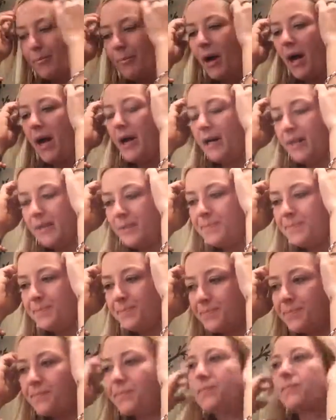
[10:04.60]
But
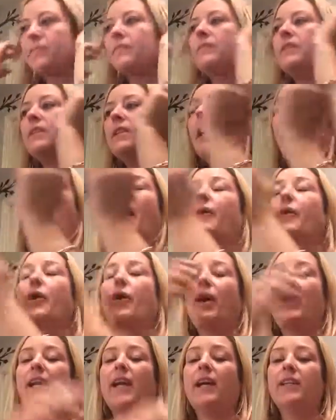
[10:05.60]
I don't
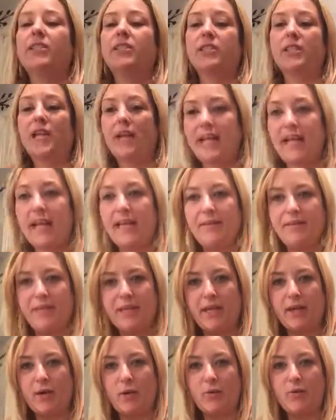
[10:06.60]
know. I can't
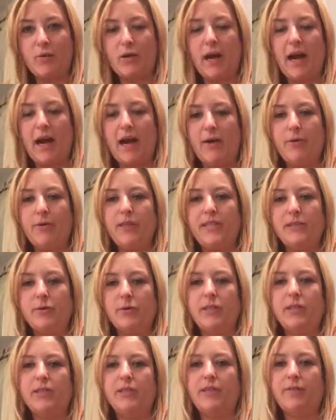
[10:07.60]
even get over how these
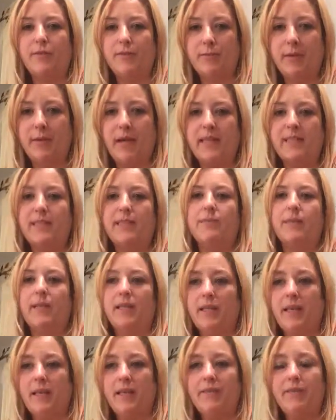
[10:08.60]
oils have impacted my
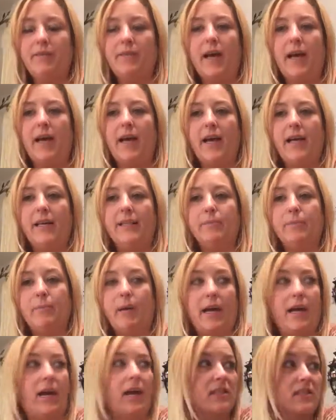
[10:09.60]
life and
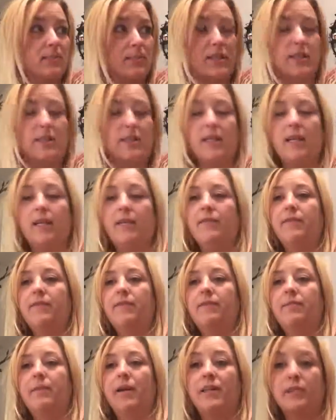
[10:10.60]
my husband's
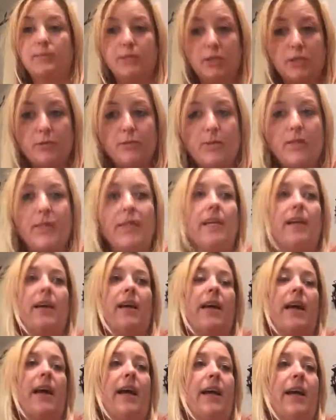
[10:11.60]
life, my husband to
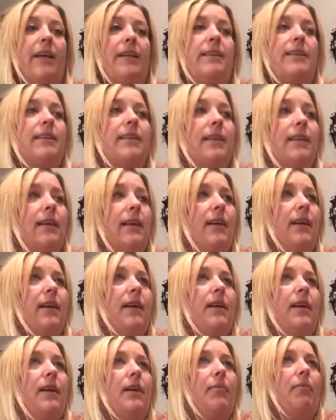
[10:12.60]
be, and
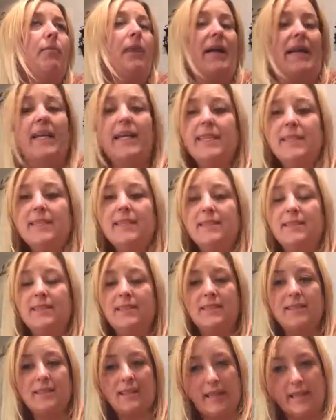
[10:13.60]
my
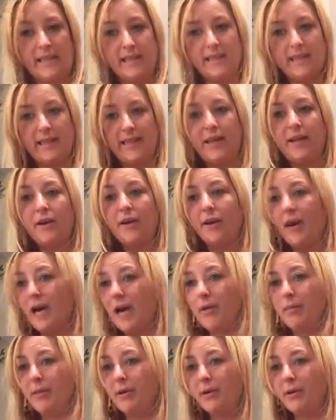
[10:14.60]
kids. Like, they are
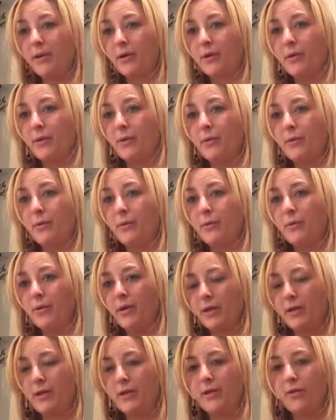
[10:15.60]
happier
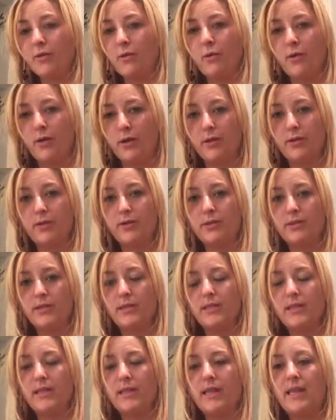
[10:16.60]
with
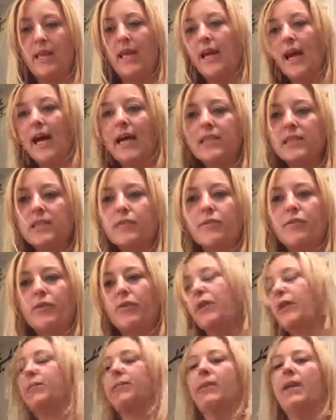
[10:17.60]
oils. They ask
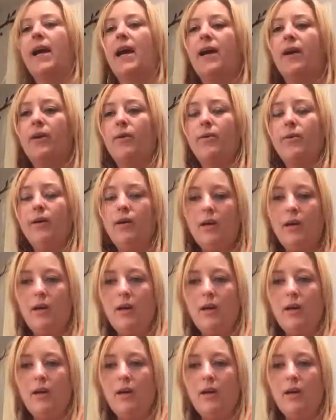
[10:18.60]
for them now.